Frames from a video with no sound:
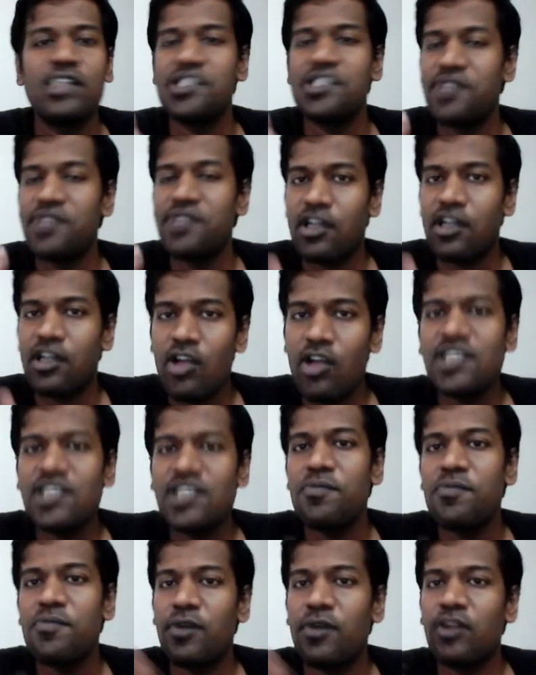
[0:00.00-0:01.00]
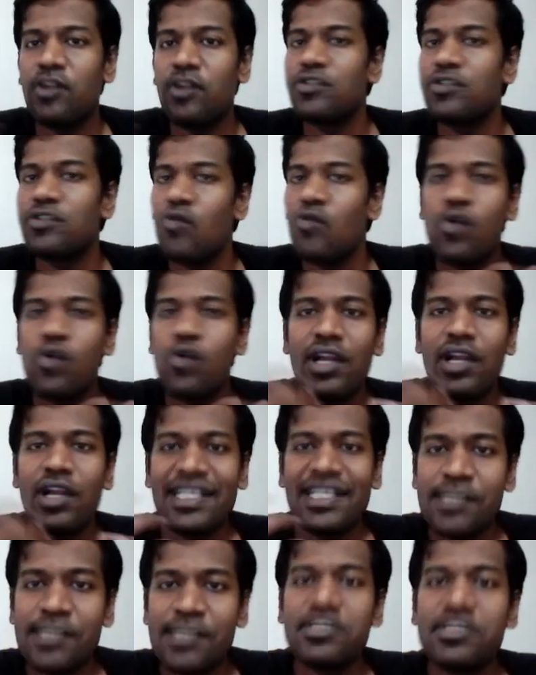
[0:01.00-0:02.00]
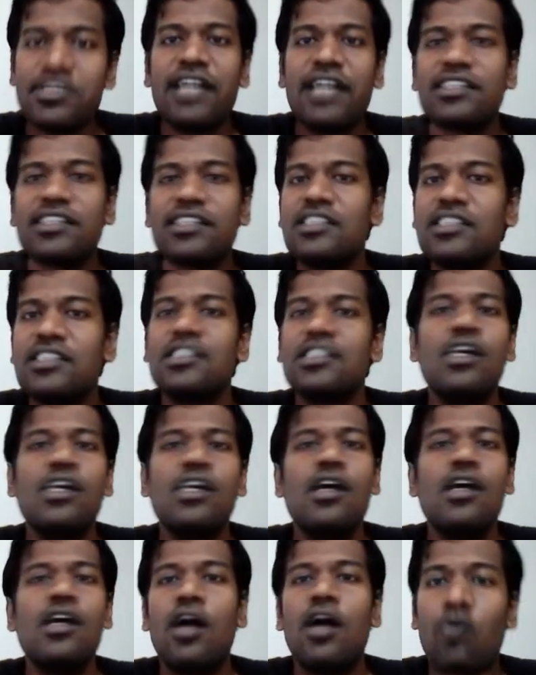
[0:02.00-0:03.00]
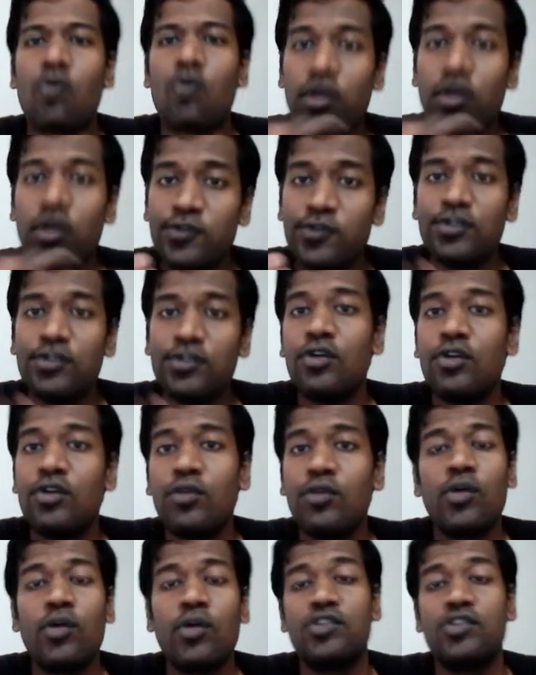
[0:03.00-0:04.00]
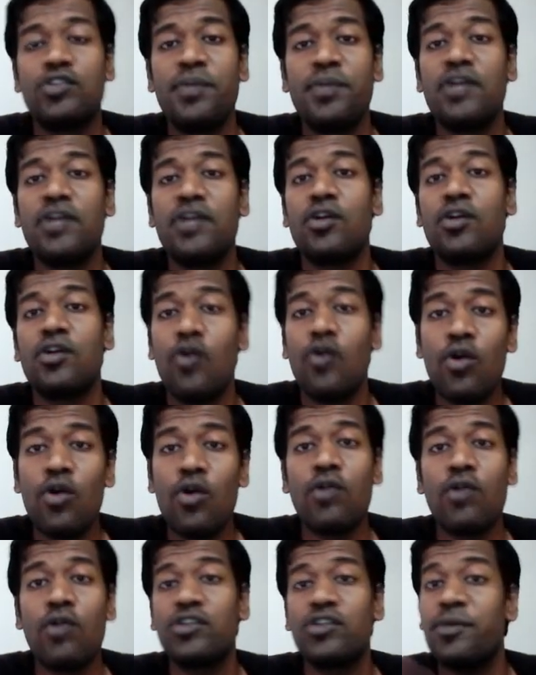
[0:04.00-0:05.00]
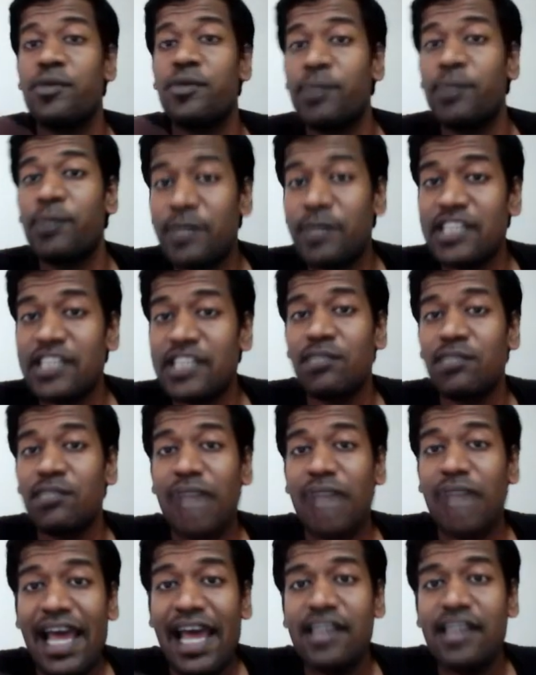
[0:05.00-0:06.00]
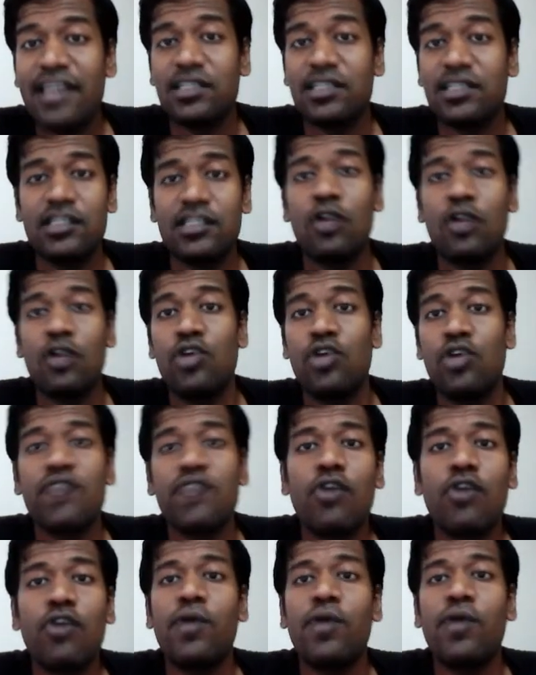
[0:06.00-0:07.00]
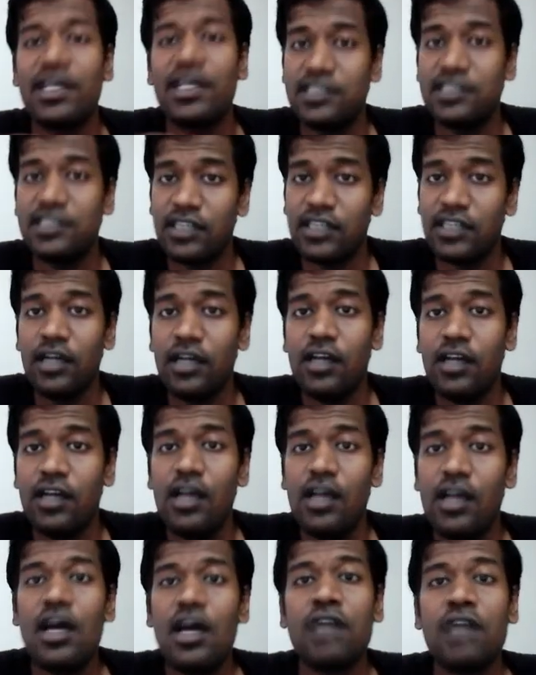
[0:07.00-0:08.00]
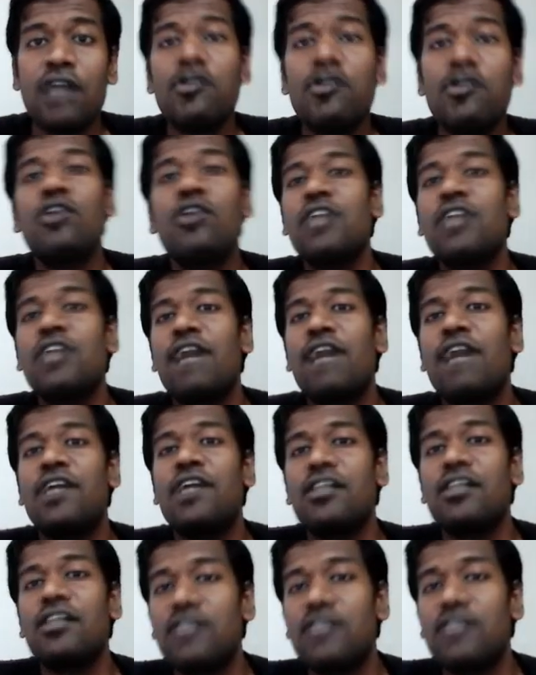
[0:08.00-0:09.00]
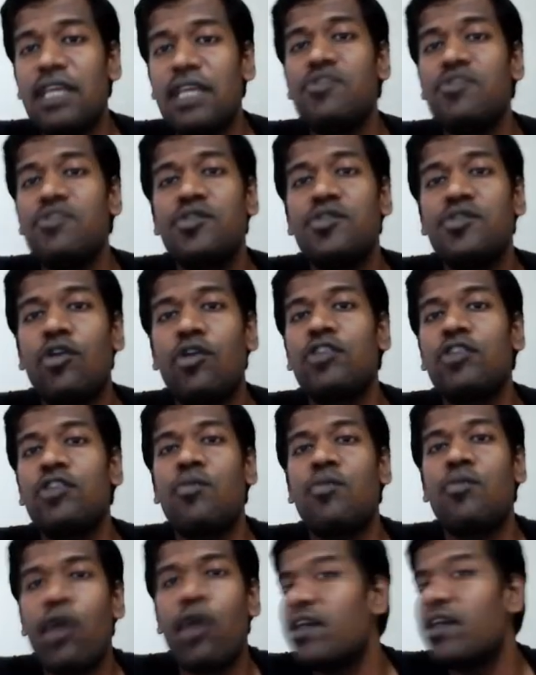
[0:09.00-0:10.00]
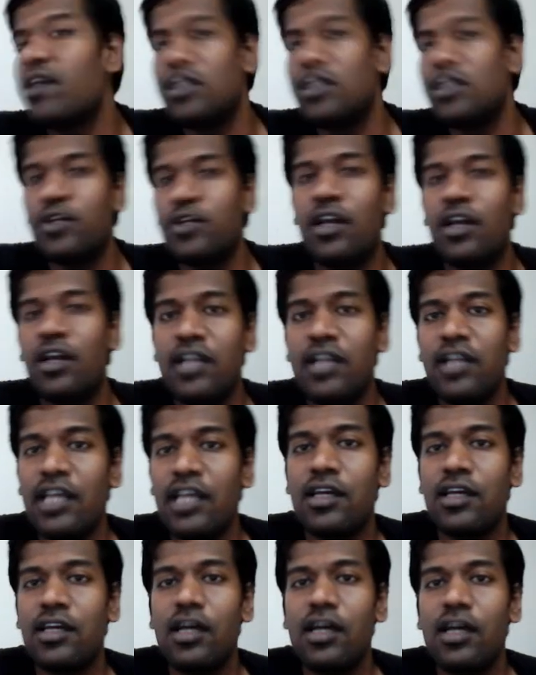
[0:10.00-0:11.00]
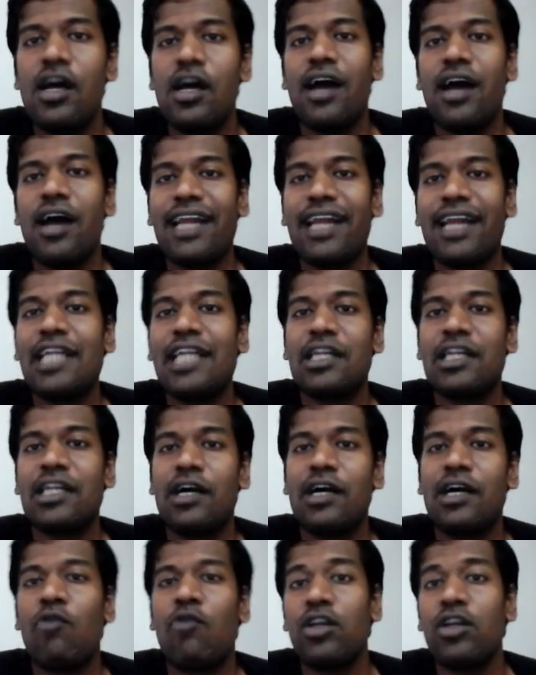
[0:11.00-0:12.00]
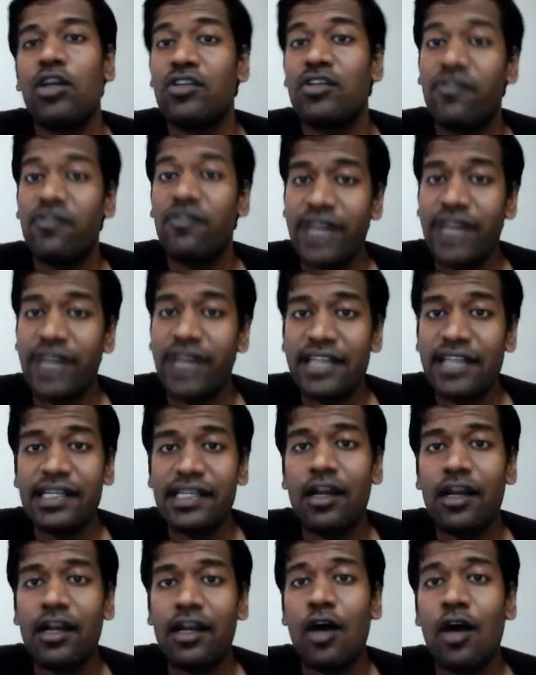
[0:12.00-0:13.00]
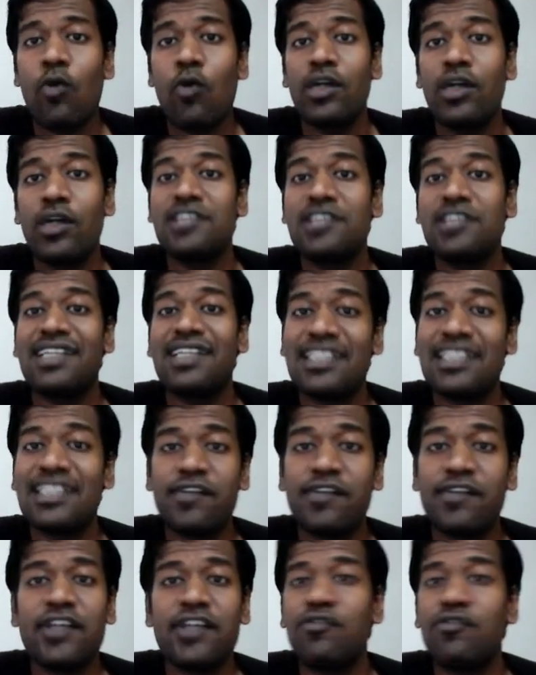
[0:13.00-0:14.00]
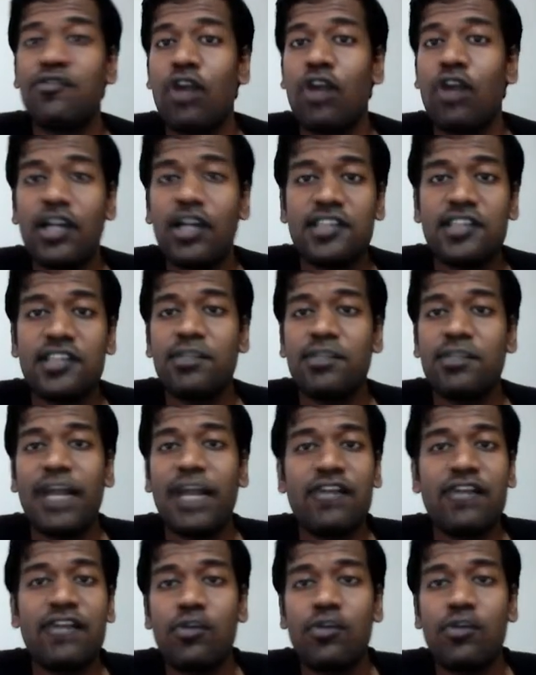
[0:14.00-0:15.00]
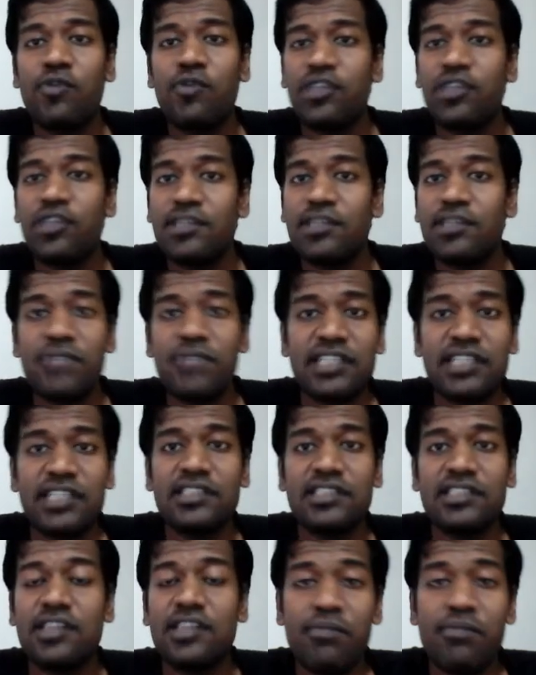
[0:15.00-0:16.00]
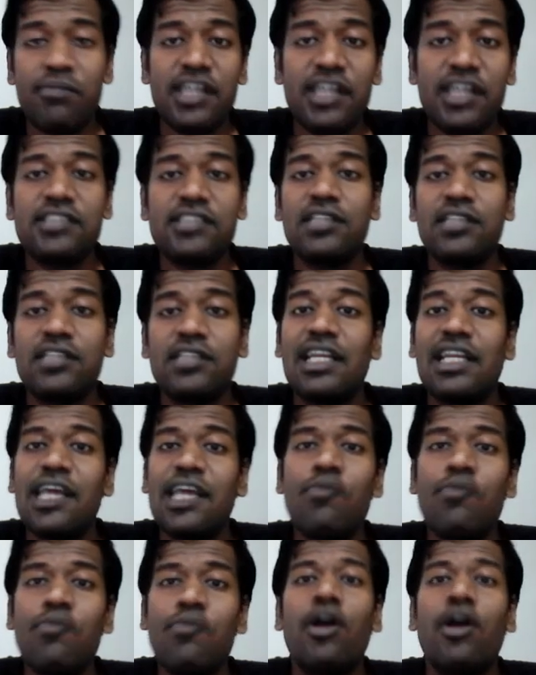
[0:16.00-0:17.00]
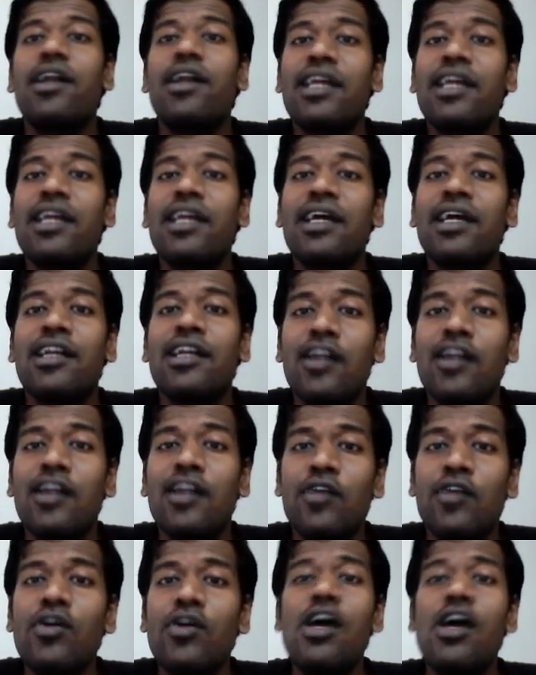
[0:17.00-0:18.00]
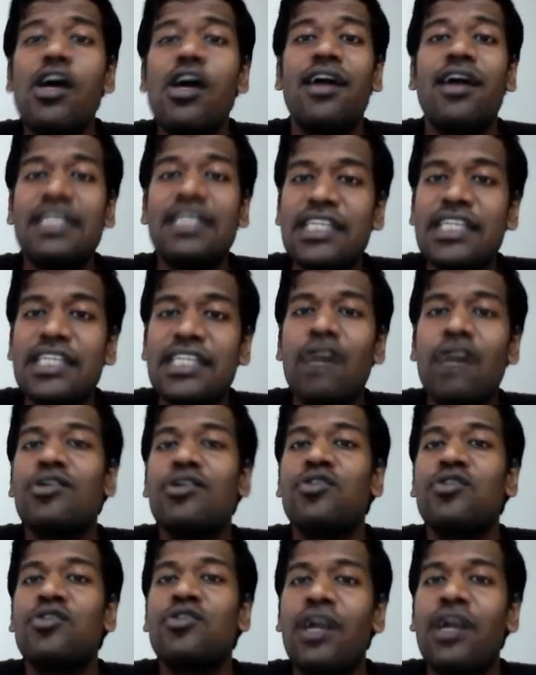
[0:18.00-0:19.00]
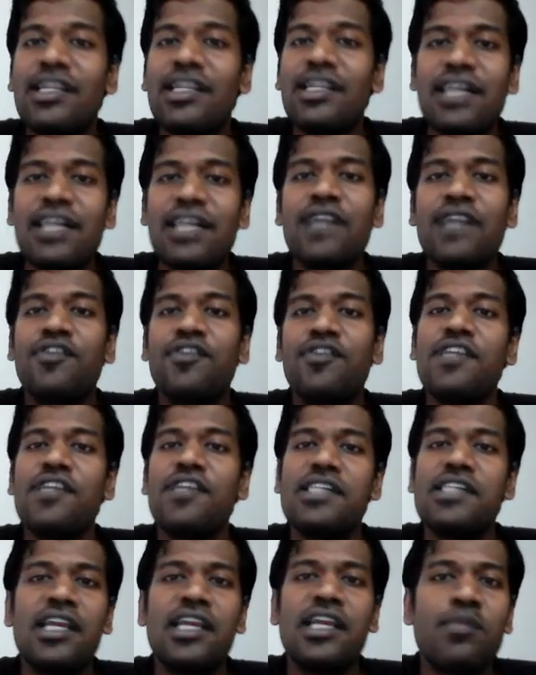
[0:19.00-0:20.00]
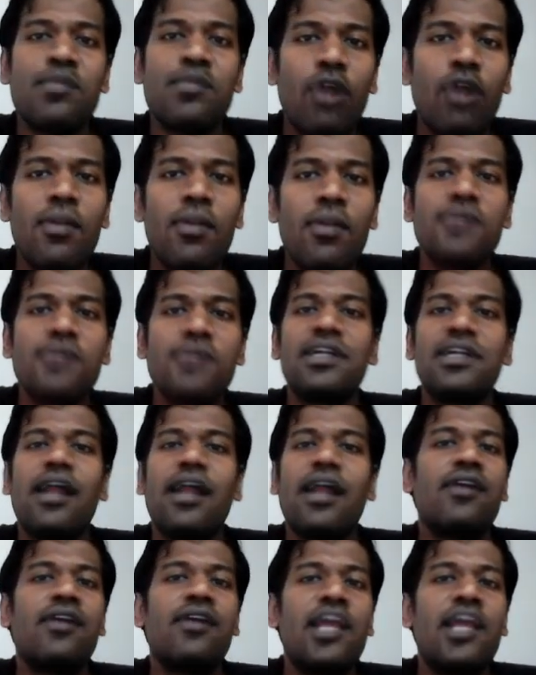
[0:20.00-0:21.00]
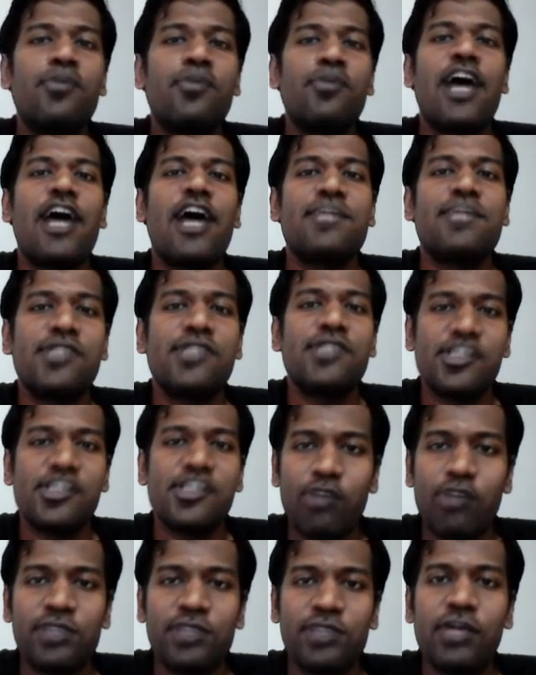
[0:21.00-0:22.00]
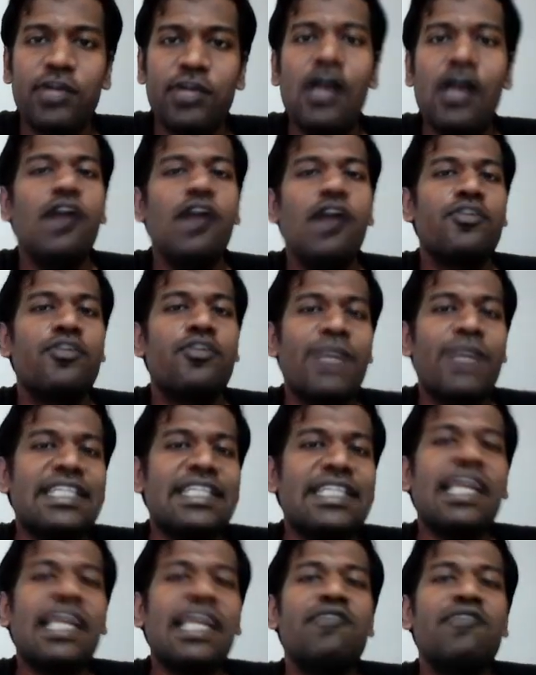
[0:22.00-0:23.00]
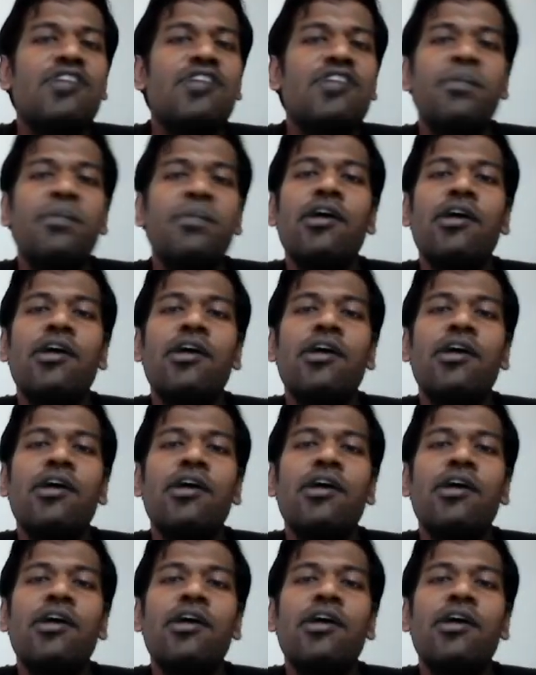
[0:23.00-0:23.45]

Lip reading: with the concepts, but also overall exam strategy and what you should do, what should be your goal, what should be your preparation plan, etc. going forward, etc. And we also have a team which would also monitor your learning, right? What you have done till now, what is the reason why you have not touched the platform, or for some reason, some days they'll keep monitoring and, you know, reaching out to you to understand if you're facing any problems and try to help you as much as possible. So basically we will be